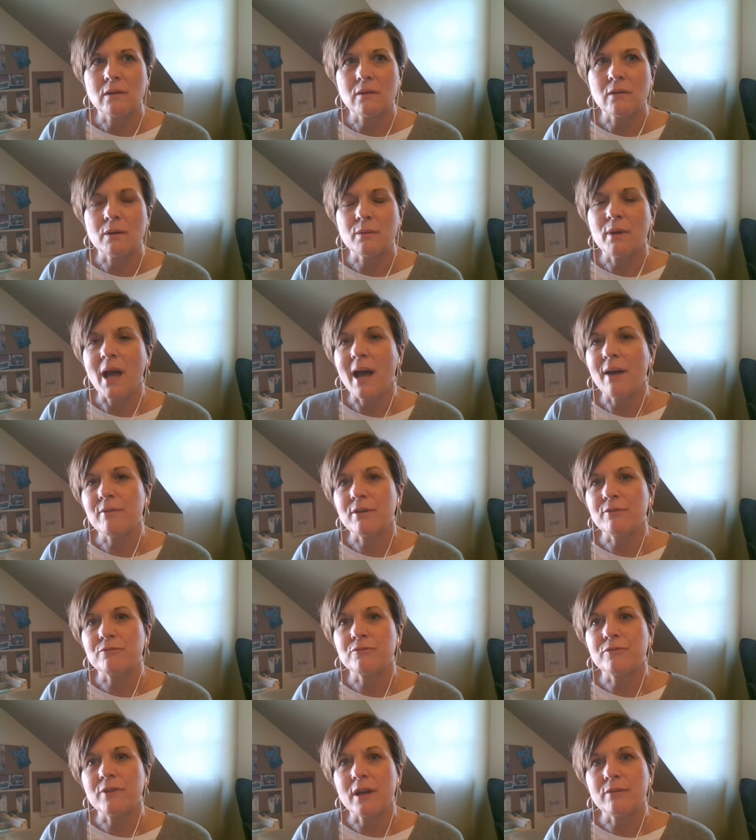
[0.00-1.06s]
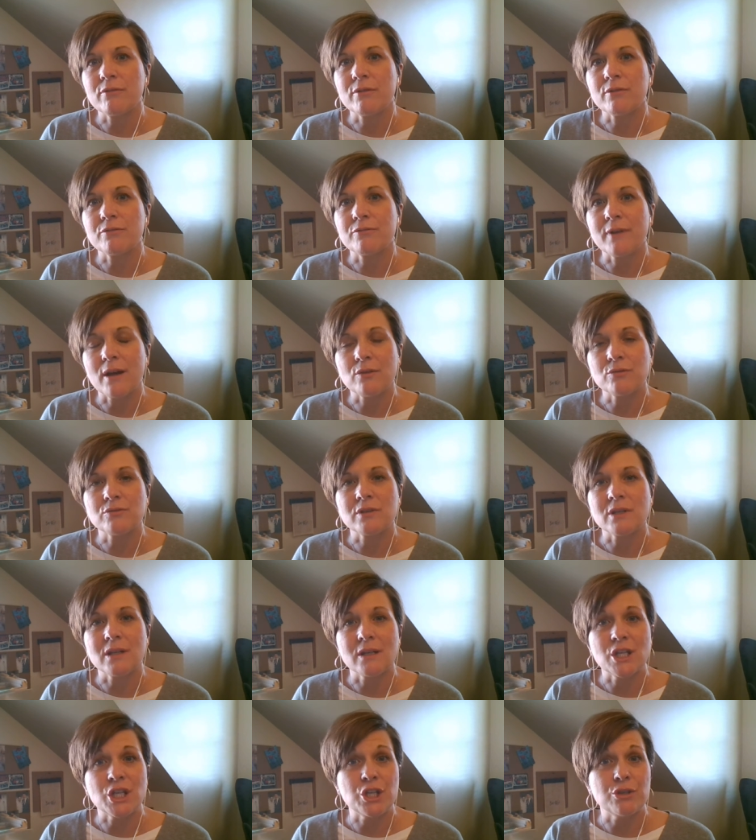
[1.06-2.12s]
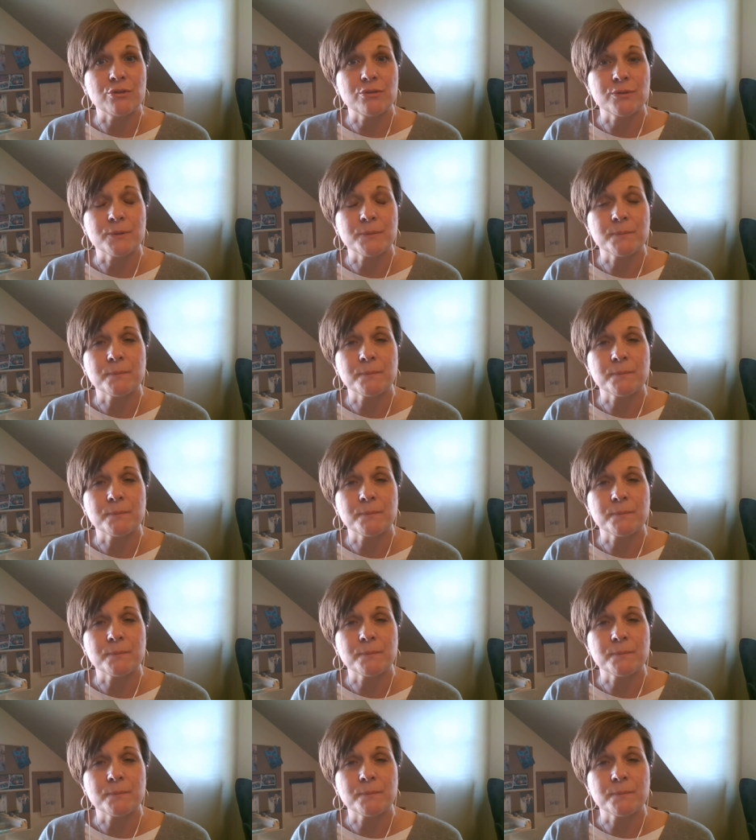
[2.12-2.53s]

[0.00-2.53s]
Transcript: or having favor found in you.